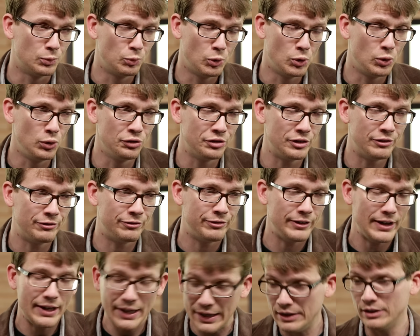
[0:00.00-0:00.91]
the rules
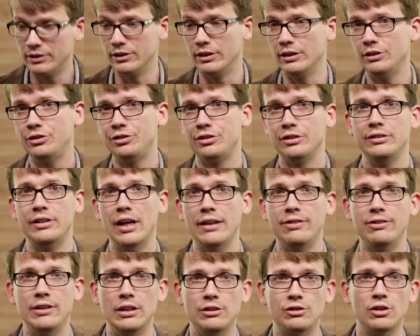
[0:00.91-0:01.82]
of English,
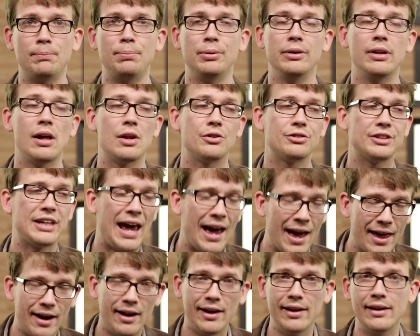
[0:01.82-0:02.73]
that these are pronounced
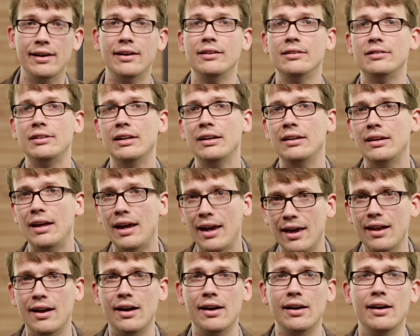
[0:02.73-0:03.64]
cations and
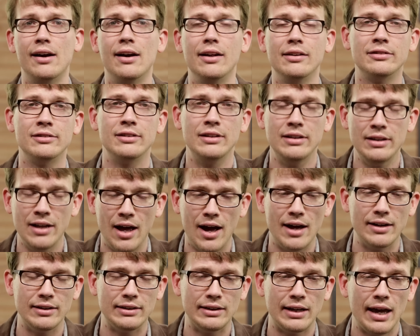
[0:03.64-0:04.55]
anions,
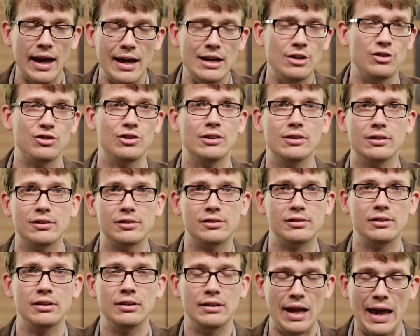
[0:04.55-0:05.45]
not
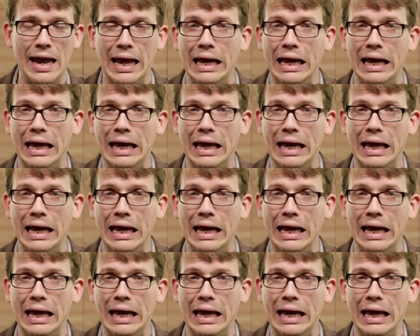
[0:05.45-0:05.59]
cations and